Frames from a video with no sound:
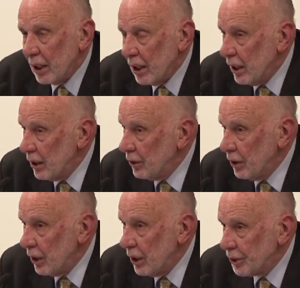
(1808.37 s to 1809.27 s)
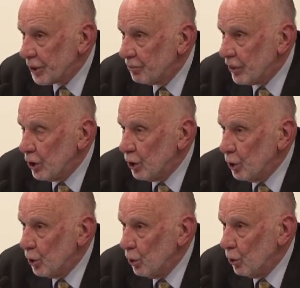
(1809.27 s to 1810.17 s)
in its
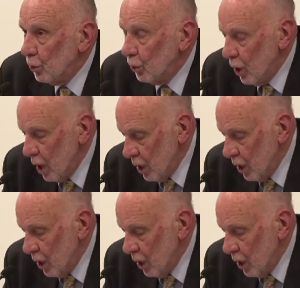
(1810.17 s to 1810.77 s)
view,